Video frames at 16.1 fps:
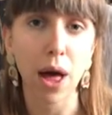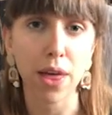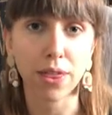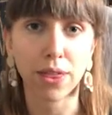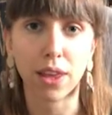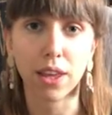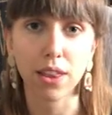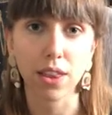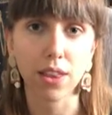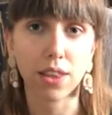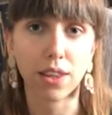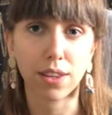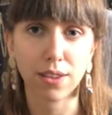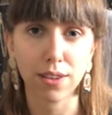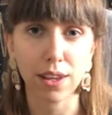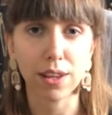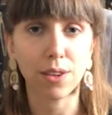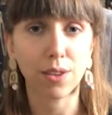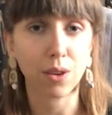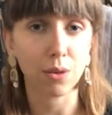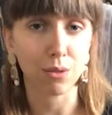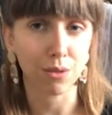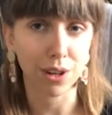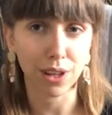I think that this is
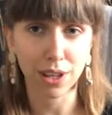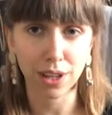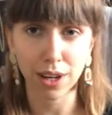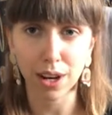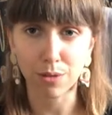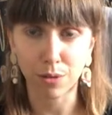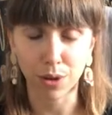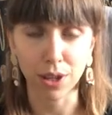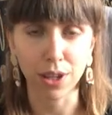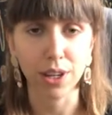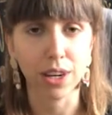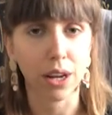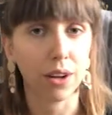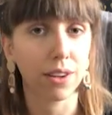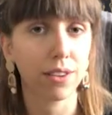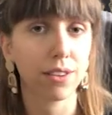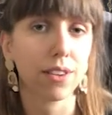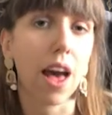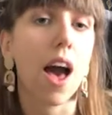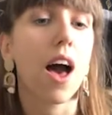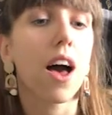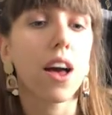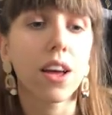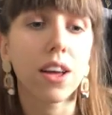a really, really nice
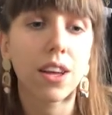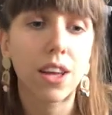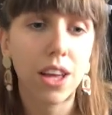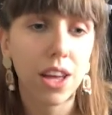hair